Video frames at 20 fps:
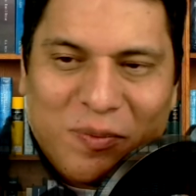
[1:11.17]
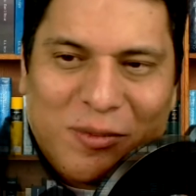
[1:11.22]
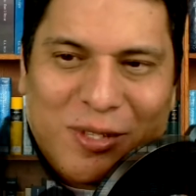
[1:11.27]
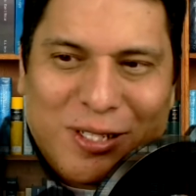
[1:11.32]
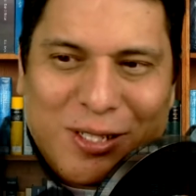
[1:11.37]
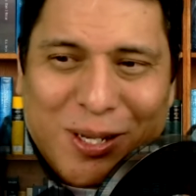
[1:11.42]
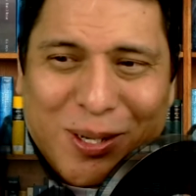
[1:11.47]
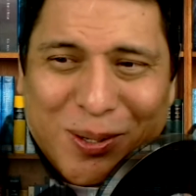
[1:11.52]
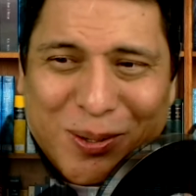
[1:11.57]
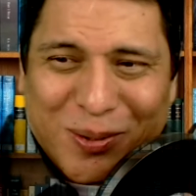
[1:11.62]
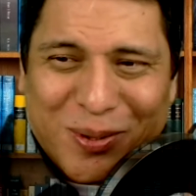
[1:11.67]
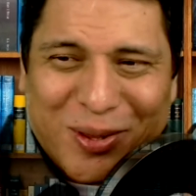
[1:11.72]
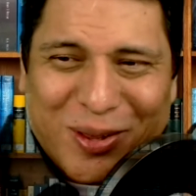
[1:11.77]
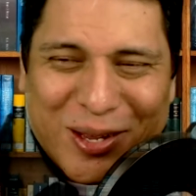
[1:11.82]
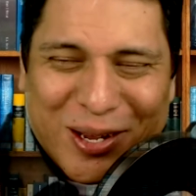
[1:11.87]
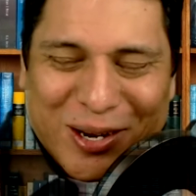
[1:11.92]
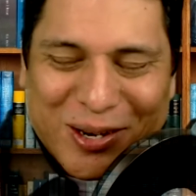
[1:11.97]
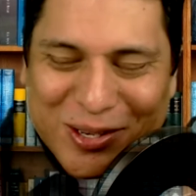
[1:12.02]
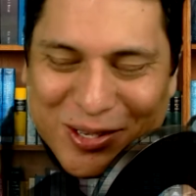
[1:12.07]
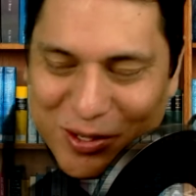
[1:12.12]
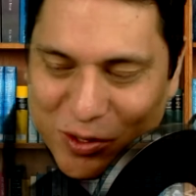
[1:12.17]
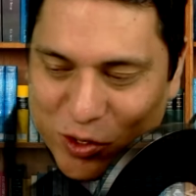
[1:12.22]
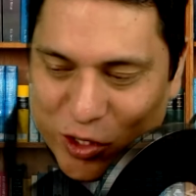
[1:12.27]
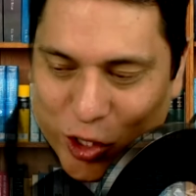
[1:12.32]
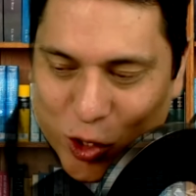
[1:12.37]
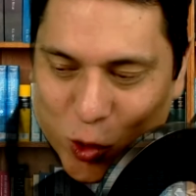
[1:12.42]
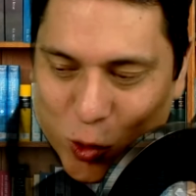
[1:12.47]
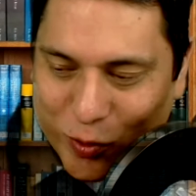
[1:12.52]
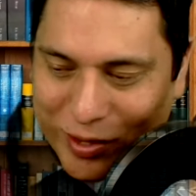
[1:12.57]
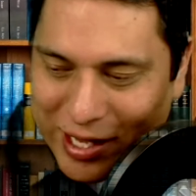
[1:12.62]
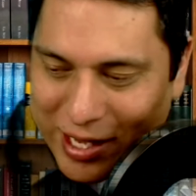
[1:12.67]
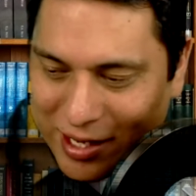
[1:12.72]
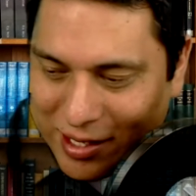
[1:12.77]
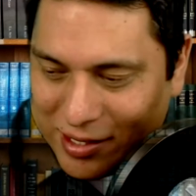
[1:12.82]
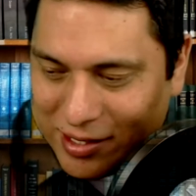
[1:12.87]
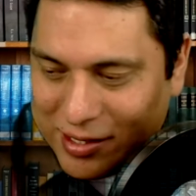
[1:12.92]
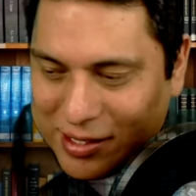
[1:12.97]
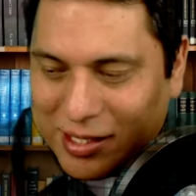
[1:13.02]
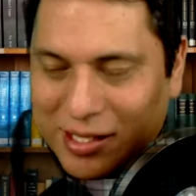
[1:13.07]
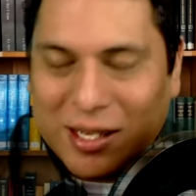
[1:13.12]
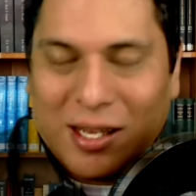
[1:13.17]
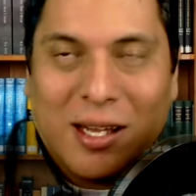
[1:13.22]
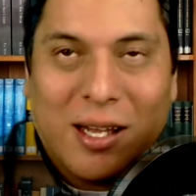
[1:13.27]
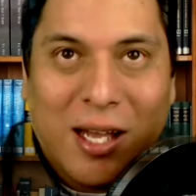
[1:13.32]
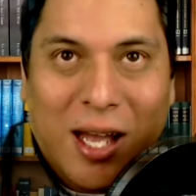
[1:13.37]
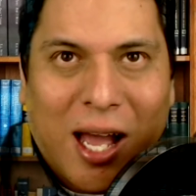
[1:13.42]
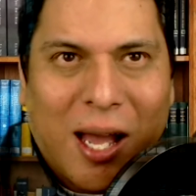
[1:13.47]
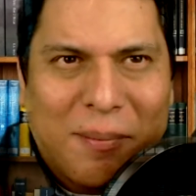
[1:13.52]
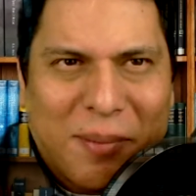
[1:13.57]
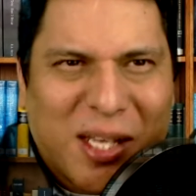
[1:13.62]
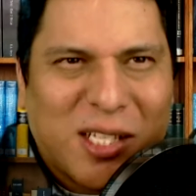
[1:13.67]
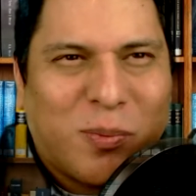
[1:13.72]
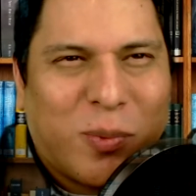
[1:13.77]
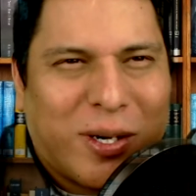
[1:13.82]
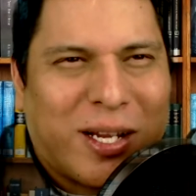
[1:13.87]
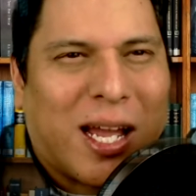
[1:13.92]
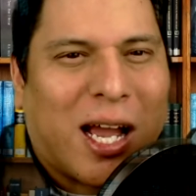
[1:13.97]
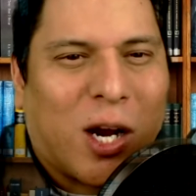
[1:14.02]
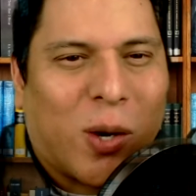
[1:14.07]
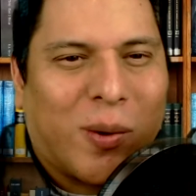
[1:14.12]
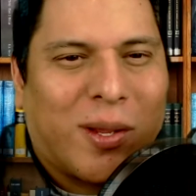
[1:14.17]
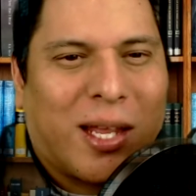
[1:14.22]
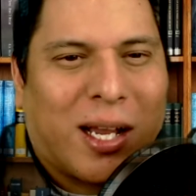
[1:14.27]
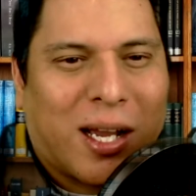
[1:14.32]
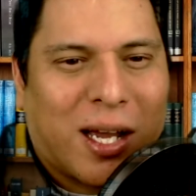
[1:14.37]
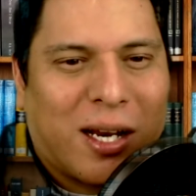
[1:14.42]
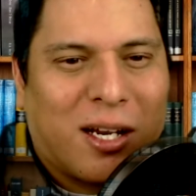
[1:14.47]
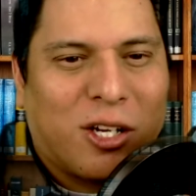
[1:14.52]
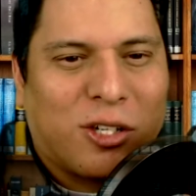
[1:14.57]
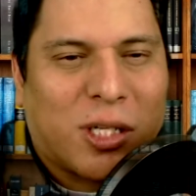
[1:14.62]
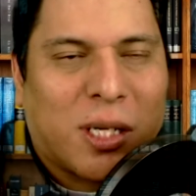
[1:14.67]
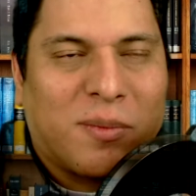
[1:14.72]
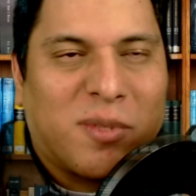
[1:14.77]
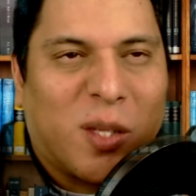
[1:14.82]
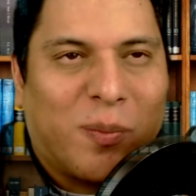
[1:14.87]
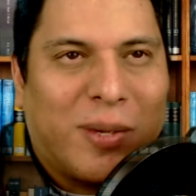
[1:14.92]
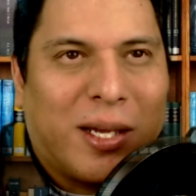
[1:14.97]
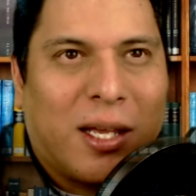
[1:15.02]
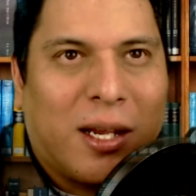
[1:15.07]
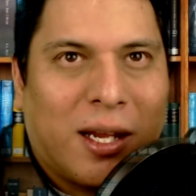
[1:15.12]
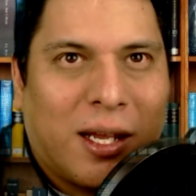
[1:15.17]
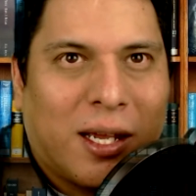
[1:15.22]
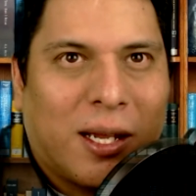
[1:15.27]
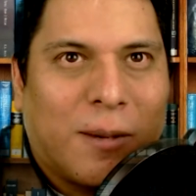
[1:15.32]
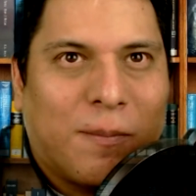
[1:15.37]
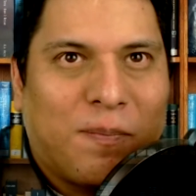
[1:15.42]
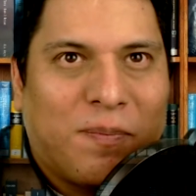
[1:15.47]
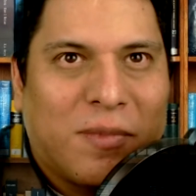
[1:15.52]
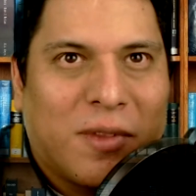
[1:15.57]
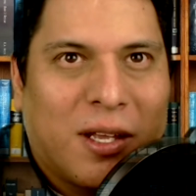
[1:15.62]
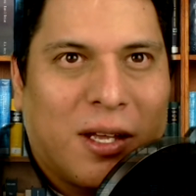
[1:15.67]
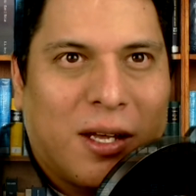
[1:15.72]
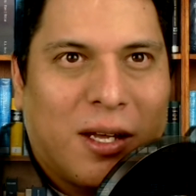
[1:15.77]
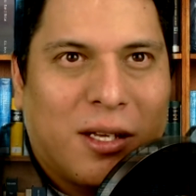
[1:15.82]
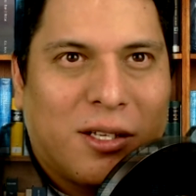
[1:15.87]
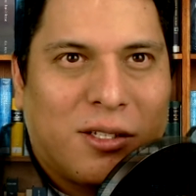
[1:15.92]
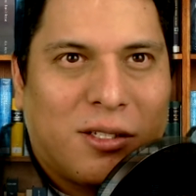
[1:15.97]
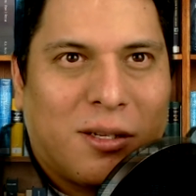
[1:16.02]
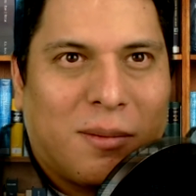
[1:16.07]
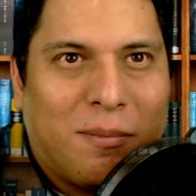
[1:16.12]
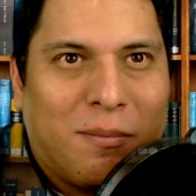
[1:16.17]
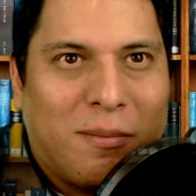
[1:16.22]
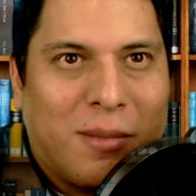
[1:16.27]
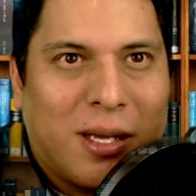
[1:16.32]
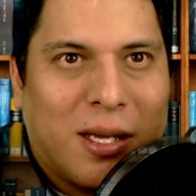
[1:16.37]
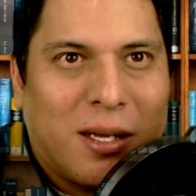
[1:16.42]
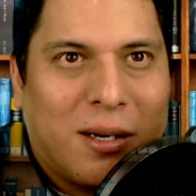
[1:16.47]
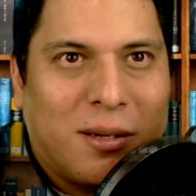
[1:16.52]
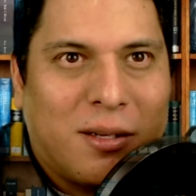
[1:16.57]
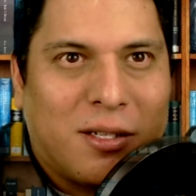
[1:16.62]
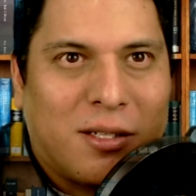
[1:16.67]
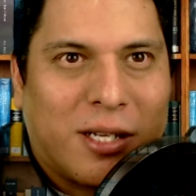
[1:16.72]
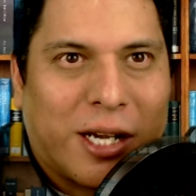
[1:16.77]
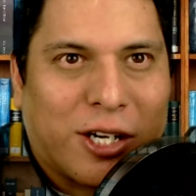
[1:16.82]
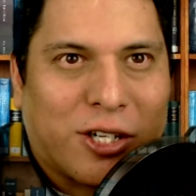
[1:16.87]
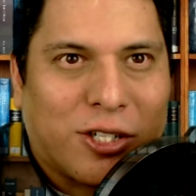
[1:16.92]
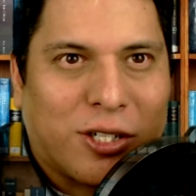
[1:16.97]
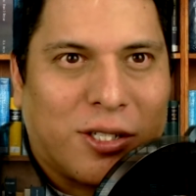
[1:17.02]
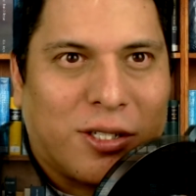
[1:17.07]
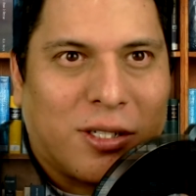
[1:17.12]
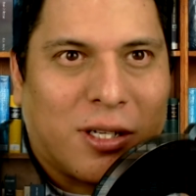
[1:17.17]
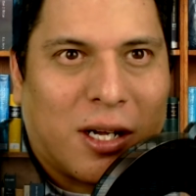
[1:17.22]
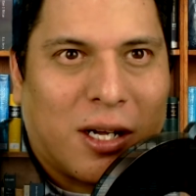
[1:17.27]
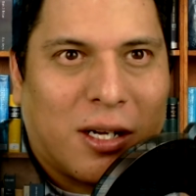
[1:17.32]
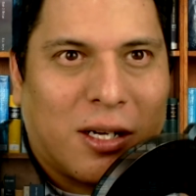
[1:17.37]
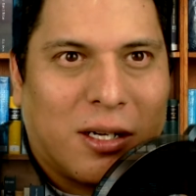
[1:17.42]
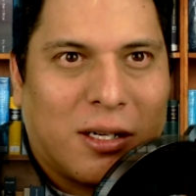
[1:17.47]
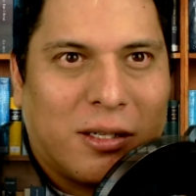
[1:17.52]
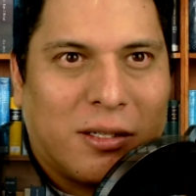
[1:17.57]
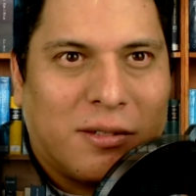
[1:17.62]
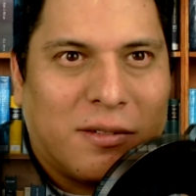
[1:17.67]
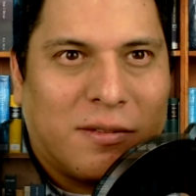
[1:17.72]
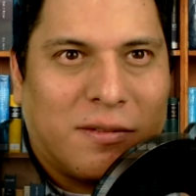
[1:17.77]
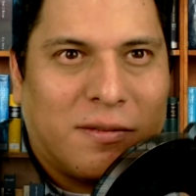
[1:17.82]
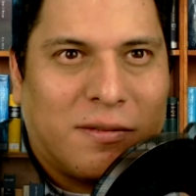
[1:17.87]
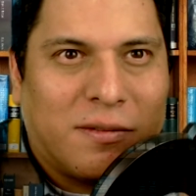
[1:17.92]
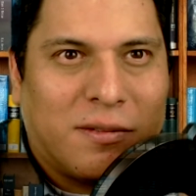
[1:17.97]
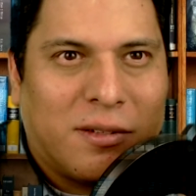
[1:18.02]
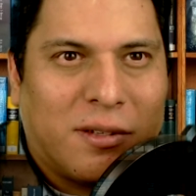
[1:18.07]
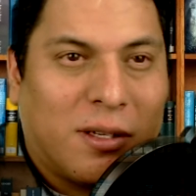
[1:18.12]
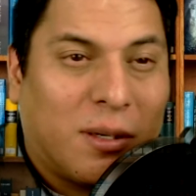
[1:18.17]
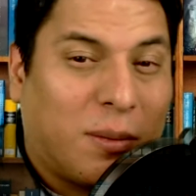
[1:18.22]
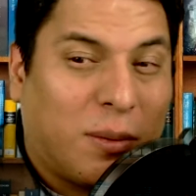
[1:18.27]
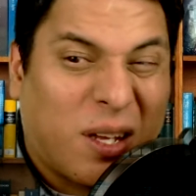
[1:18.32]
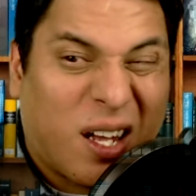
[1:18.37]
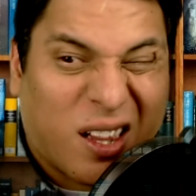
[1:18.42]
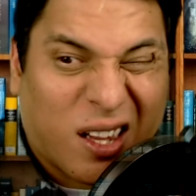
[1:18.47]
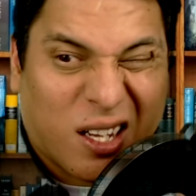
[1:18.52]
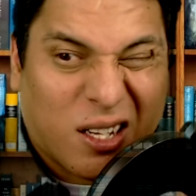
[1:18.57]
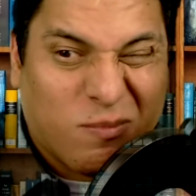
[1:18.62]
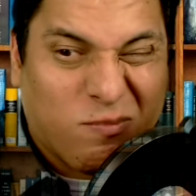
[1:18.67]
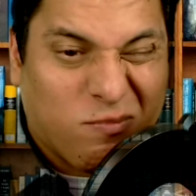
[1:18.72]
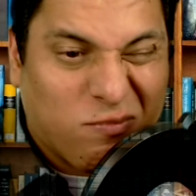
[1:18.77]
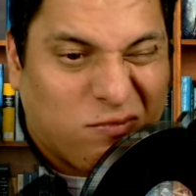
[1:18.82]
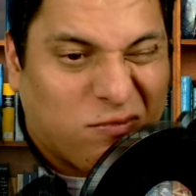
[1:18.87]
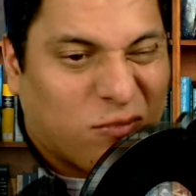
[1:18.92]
So there you go. That is that's pretty accurate. That kind of describes the beginning to mid sections of the plotline.